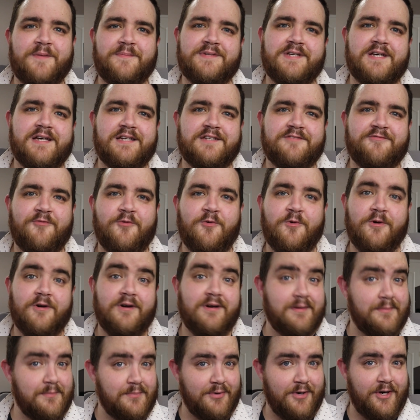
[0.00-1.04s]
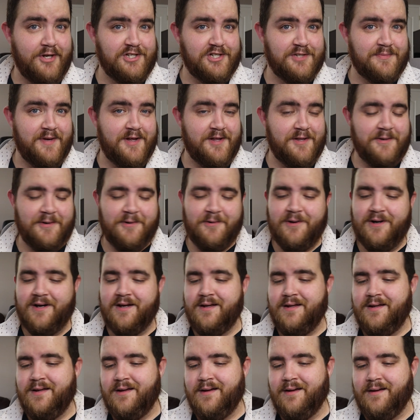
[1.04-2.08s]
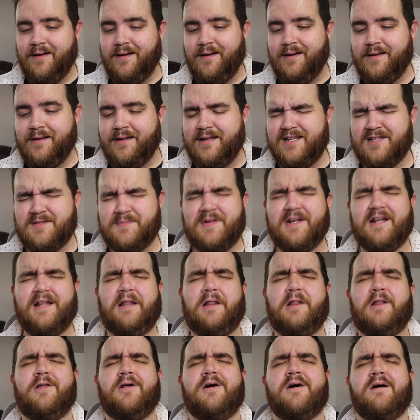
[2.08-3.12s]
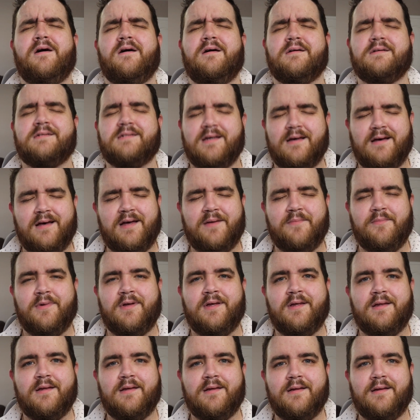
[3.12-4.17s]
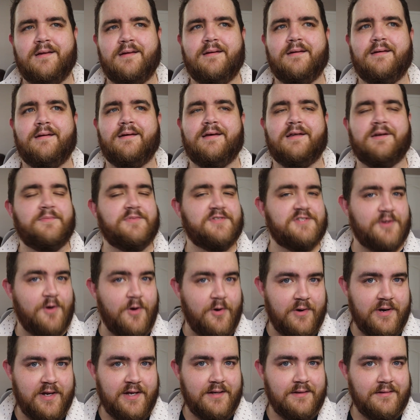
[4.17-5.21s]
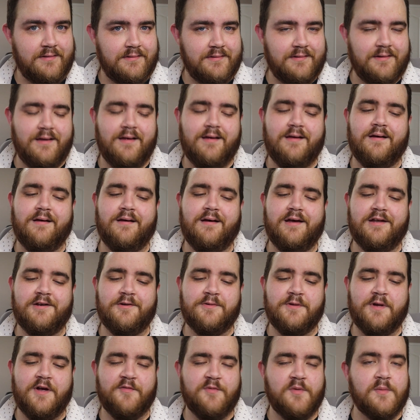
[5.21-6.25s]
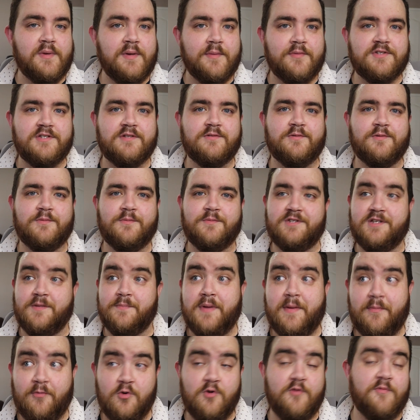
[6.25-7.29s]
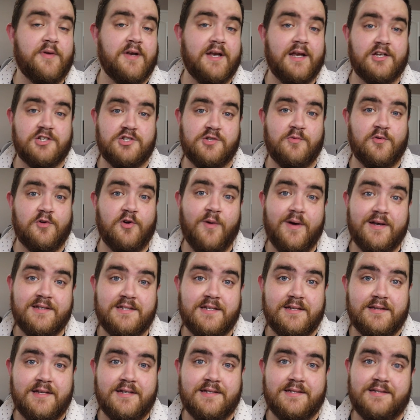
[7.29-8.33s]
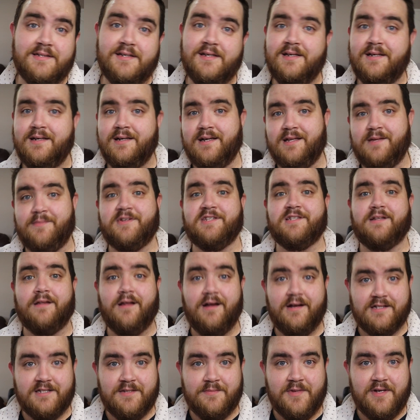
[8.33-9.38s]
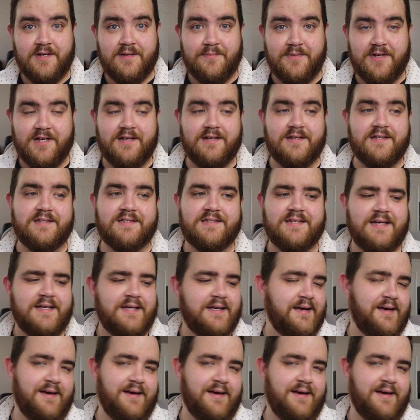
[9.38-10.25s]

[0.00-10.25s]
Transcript: update for Project Pelennor. Uh, it has been a long time. I'm sorry. Uh, I know there have been people, some, some people who've been actually requesting this. That means a lot to me because